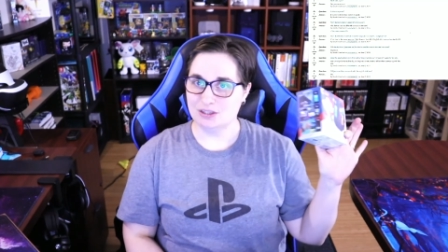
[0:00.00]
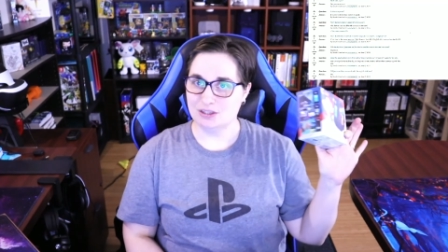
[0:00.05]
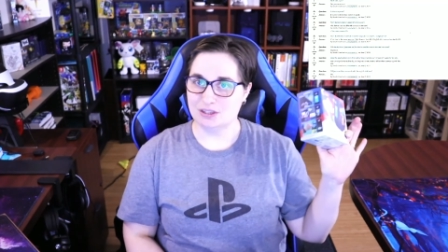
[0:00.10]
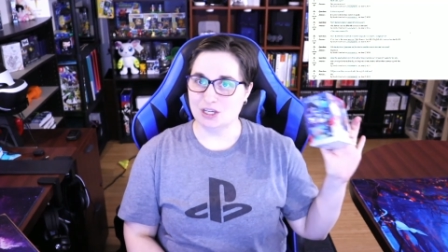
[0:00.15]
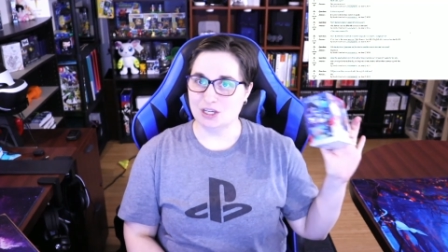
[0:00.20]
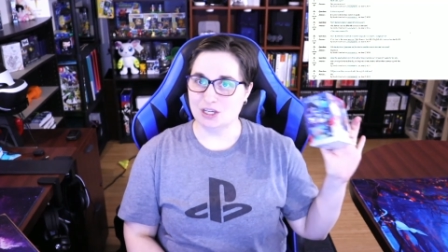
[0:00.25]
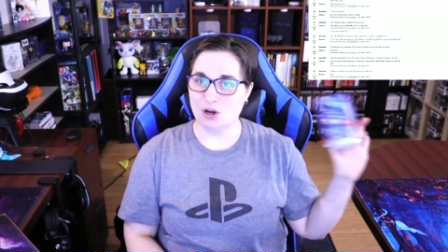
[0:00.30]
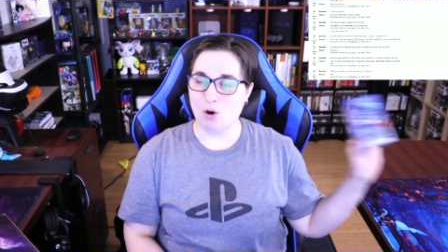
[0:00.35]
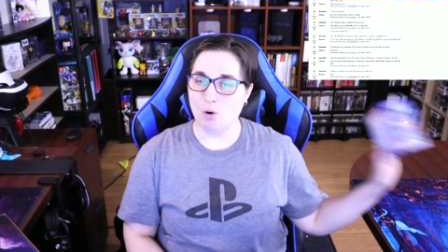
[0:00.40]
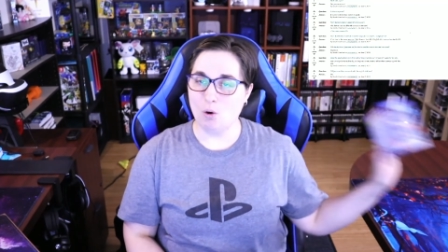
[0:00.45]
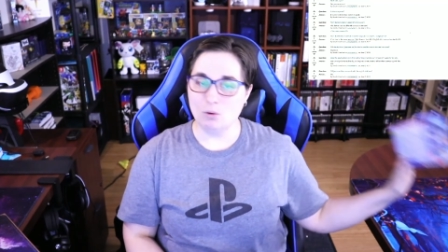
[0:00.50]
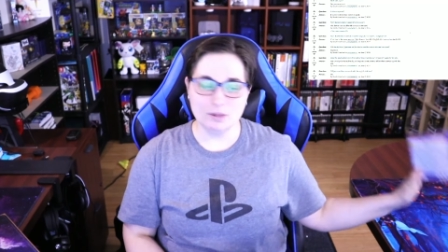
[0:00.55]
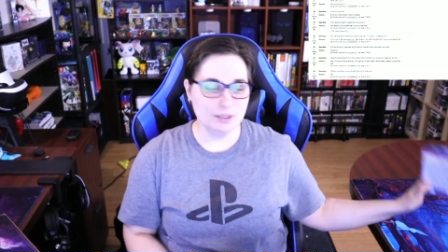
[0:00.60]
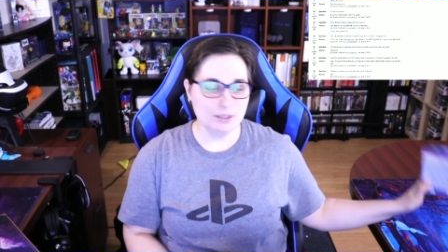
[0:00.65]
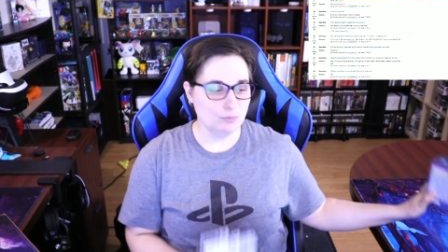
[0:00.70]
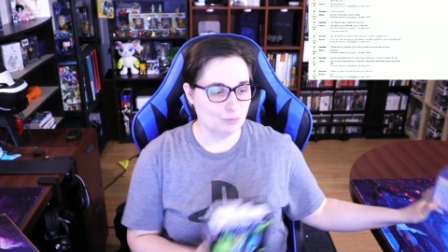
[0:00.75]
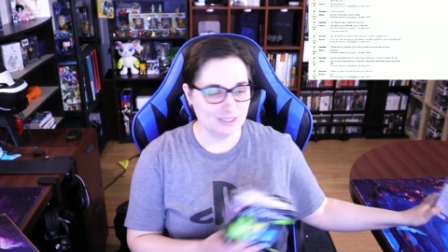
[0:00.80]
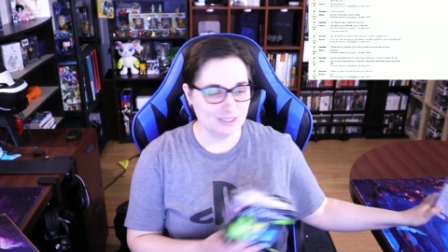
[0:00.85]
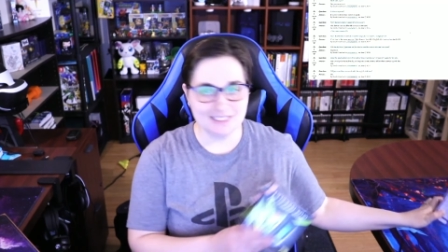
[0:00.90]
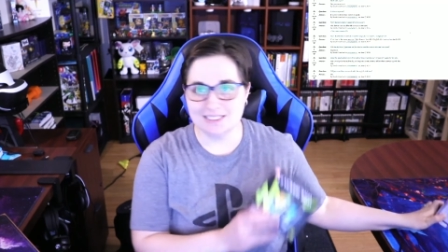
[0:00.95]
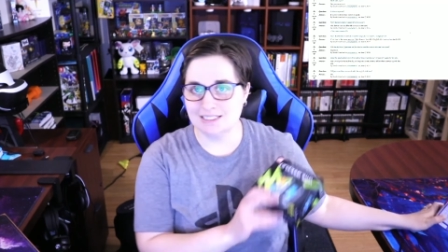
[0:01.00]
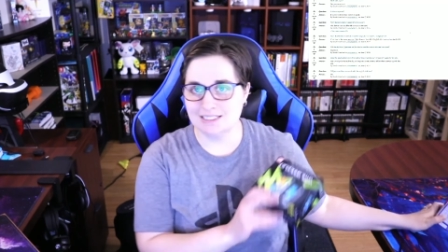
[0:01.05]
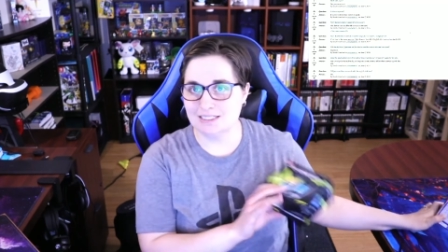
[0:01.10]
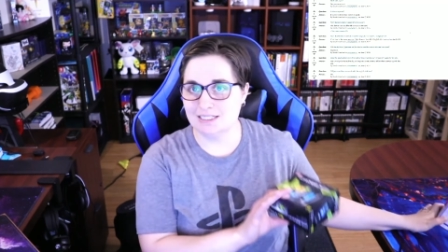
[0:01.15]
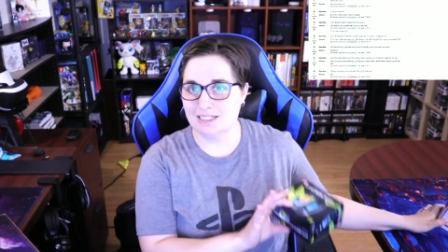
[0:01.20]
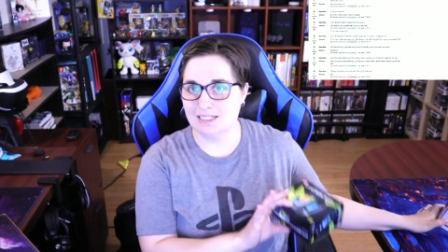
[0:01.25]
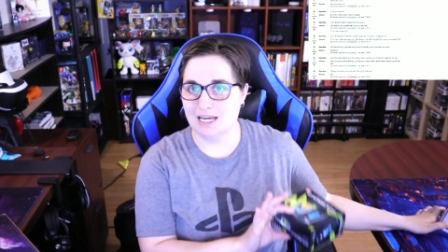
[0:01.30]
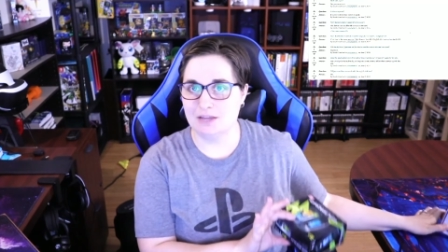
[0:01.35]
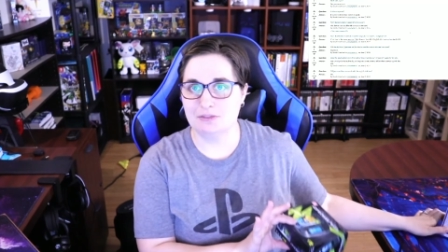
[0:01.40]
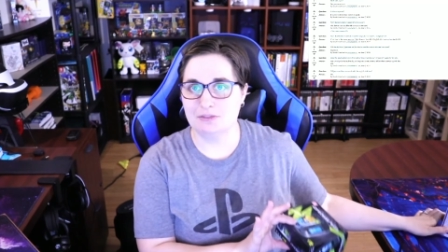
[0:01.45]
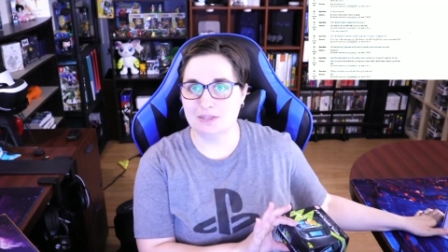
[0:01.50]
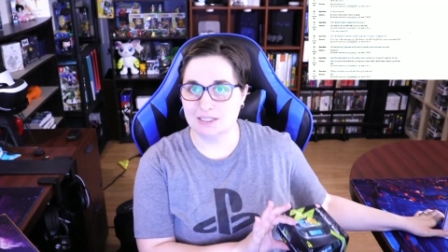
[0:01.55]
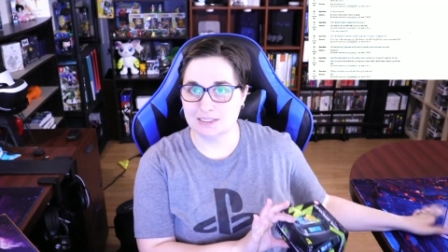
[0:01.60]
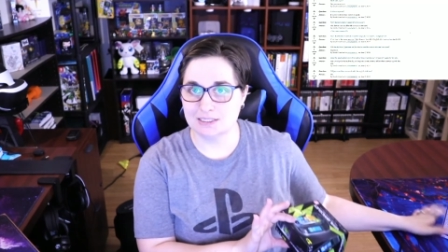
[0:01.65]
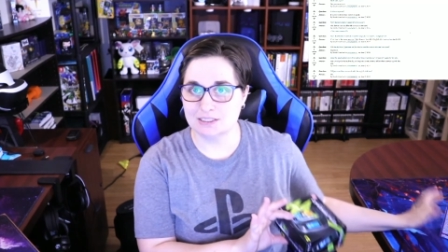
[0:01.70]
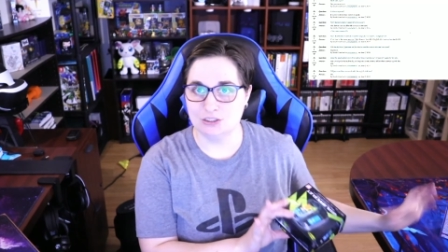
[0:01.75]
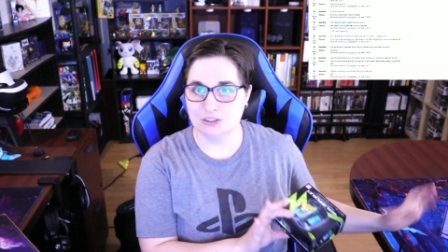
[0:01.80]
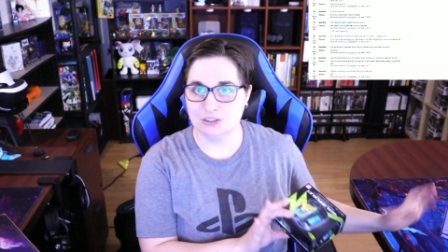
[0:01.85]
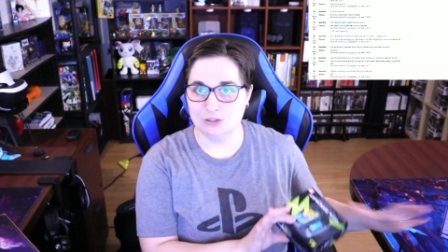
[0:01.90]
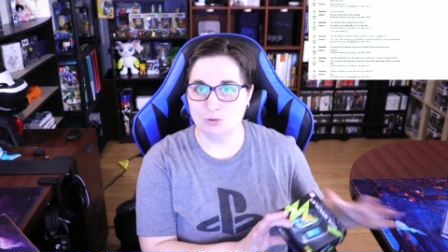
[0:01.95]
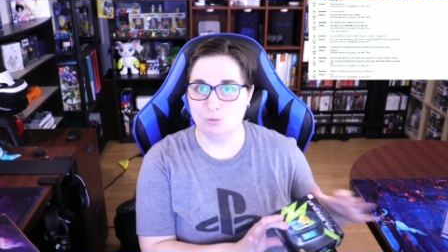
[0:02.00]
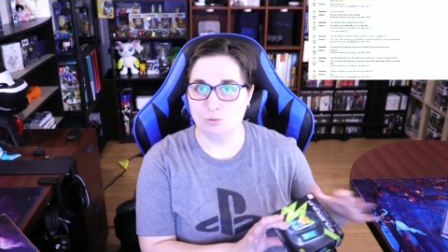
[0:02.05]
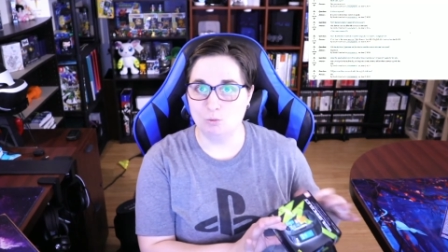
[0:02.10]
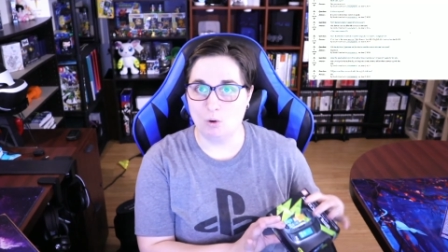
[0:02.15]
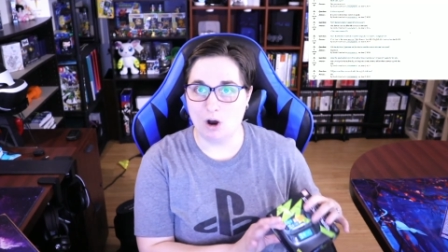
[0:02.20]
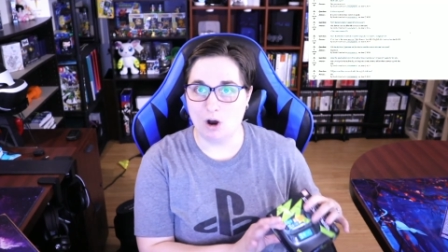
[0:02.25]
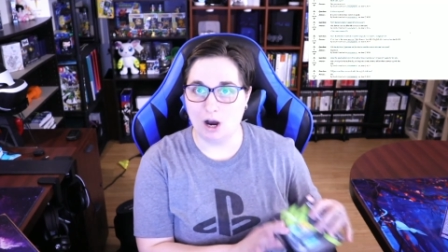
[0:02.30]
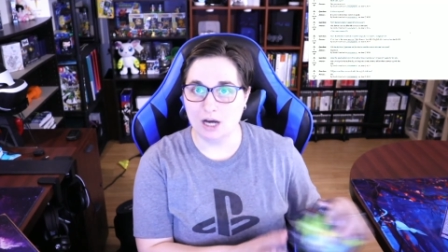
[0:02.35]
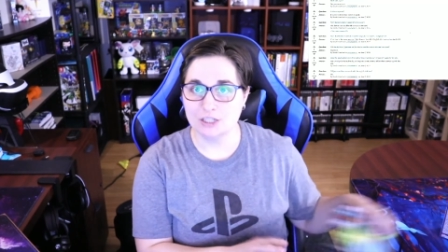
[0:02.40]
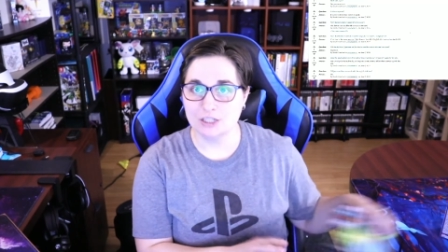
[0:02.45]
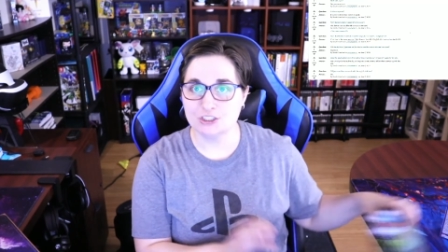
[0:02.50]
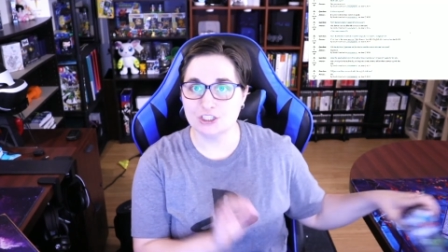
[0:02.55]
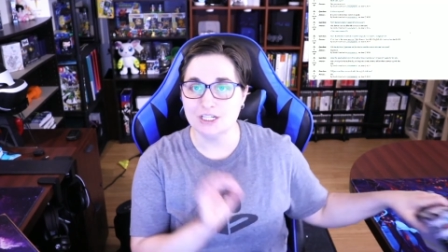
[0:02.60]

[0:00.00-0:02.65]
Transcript: the only reason to get this new watch